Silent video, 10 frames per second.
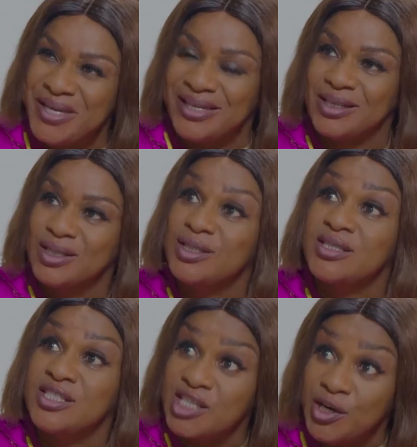me
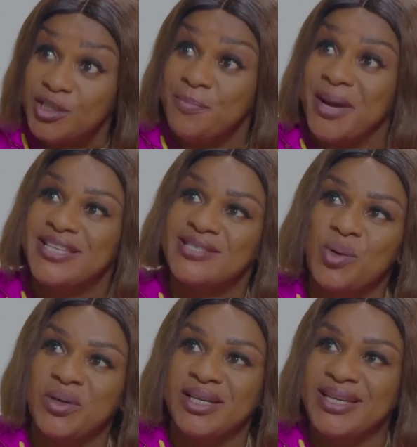turn my
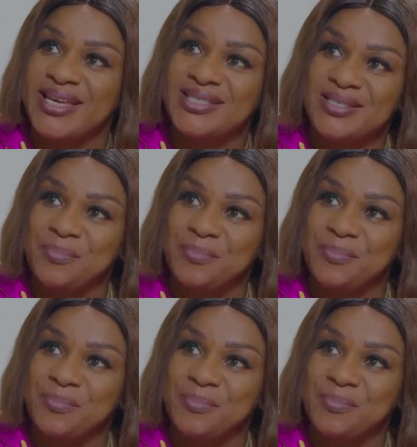son against